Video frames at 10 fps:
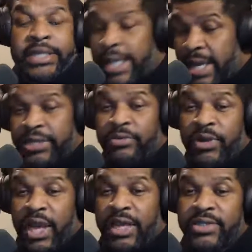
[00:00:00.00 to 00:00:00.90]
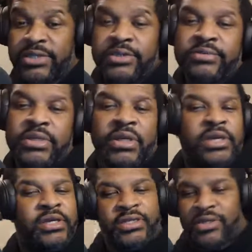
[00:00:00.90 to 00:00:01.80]
Now you want to answer?
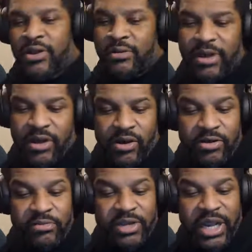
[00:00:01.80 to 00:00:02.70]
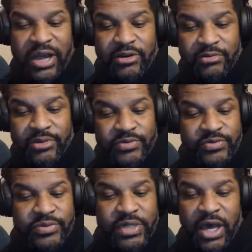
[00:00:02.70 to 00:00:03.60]
It's all about holding them accountable.
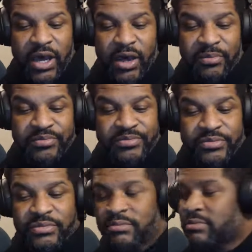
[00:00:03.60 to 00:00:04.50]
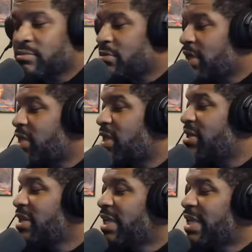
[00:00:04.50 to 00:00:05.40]
Um, that's
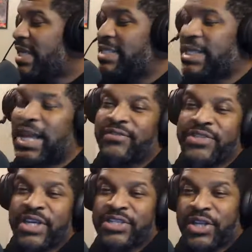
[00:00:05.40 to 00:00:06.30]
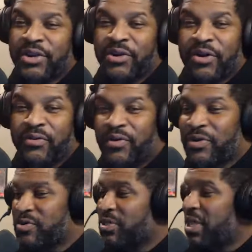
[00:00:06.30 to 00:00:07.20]
that's the conversation that grown
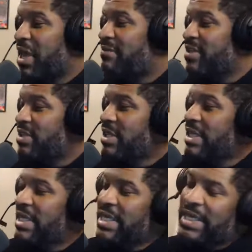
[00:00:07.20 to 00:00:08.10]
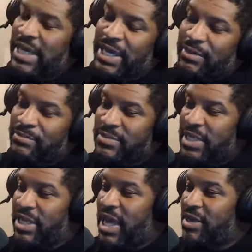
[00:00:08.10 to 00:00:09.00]
folks is having
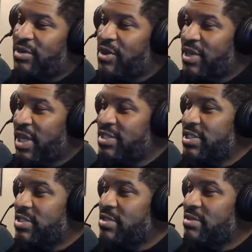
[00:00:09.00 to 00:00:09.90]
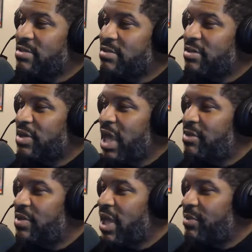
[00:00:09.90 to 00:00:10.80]
in the Outlaw Nation on
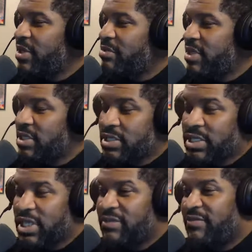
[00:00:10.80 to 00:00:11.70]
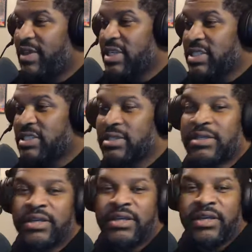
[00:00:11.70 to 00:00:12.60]
how we gonna get this city fixed
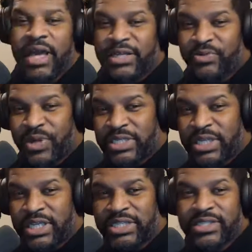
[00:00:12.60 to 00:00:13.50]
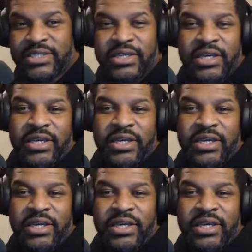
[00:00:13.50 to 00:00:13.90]
as residents.